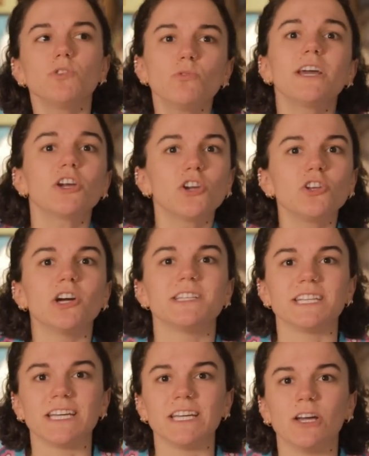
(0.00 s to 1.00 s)
you'll get a good
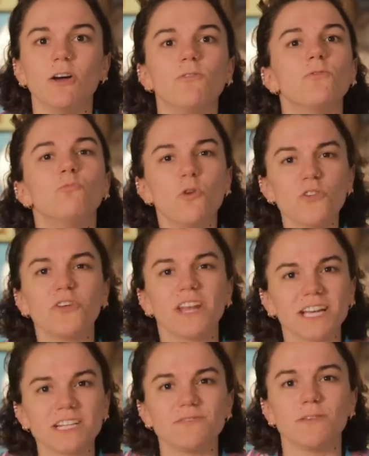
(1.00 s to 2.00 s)
idea of what the
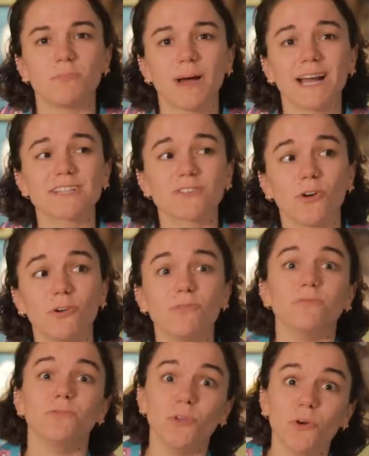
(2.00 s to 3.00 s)
negative impacts
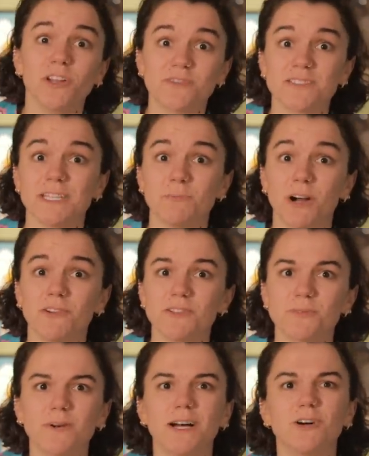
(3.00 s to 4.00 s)
of not enough sleep are
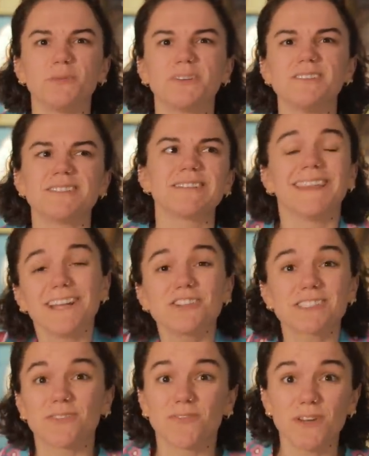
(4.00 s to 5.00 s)
as well, because they're
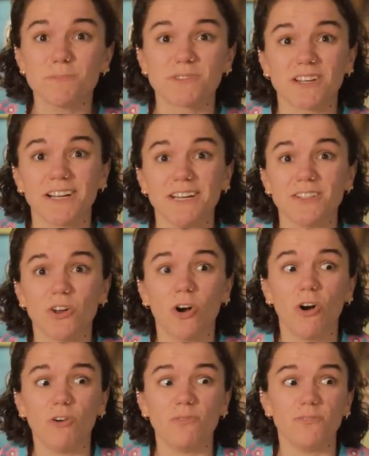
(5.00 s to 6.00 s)
just the flip side
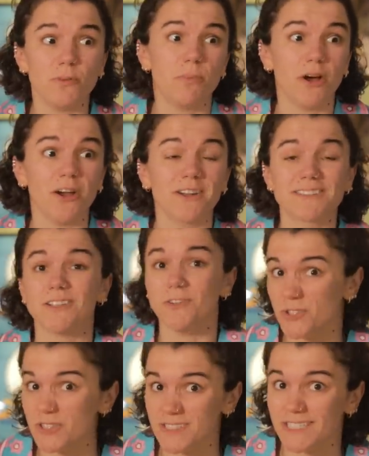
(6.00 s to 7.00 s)
of the perks
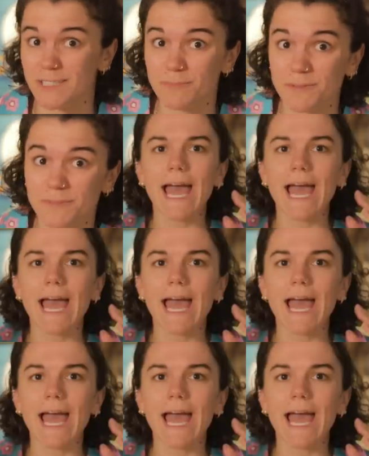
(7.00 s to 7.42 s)
of good sleep.